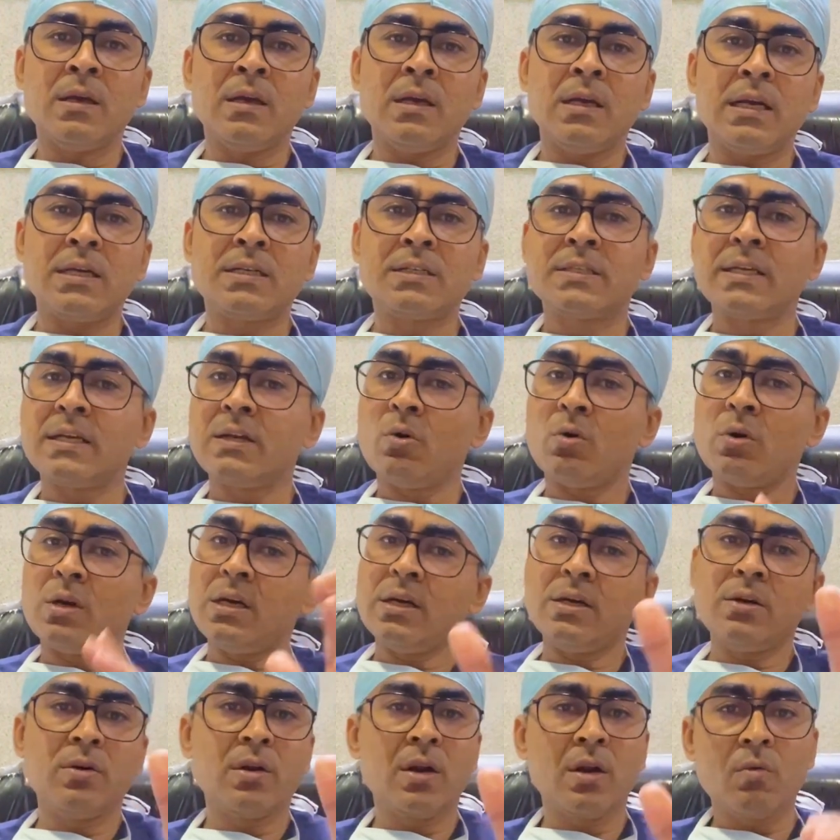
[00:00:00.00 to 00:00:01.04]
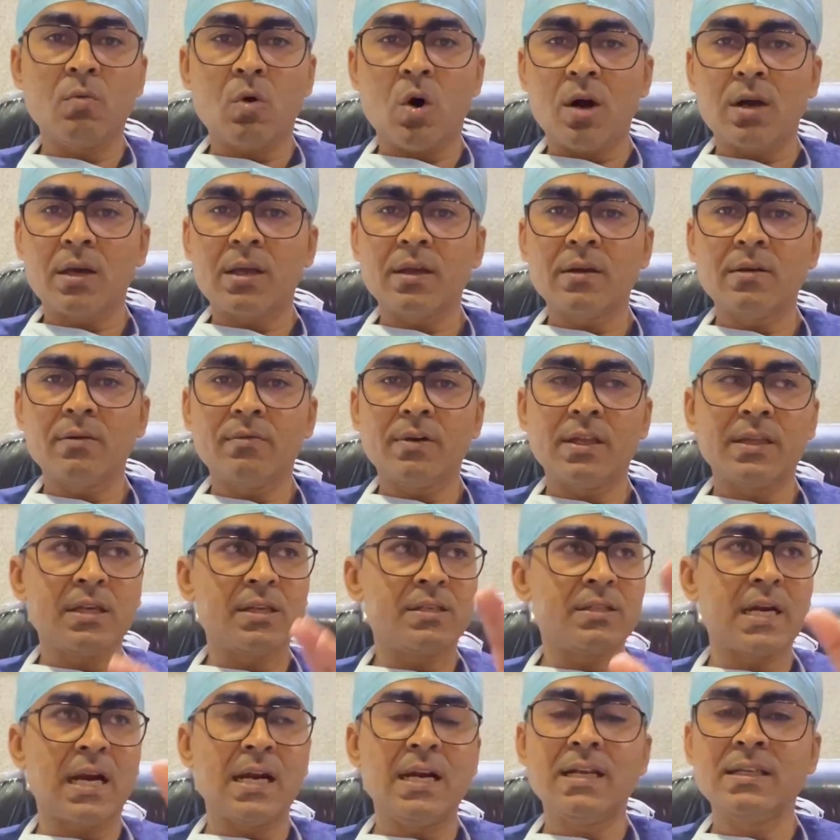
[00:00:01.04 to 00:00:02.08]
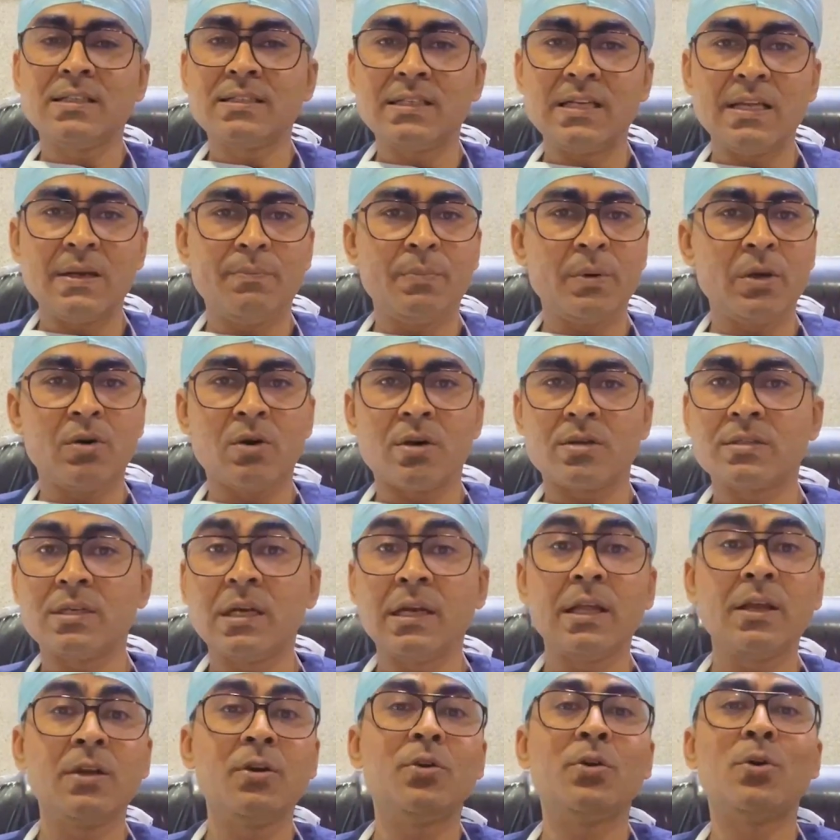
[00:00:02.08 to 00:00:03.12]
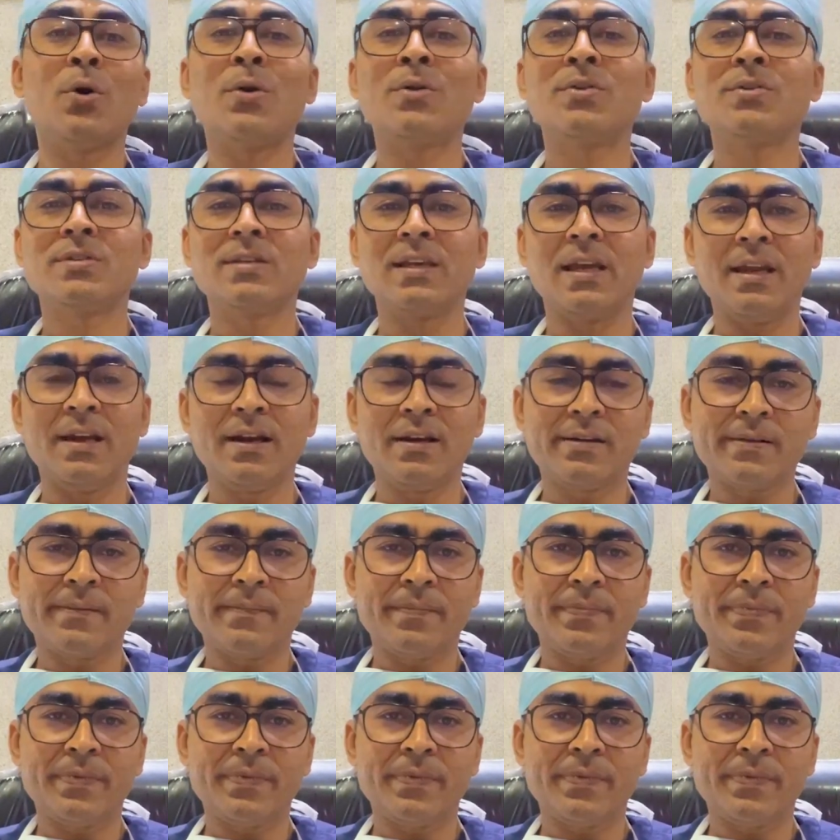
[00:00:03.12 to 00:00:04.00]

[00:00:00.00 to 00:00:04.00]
It's seen only during walking. When the child is sleeping or sitting, you don't see it.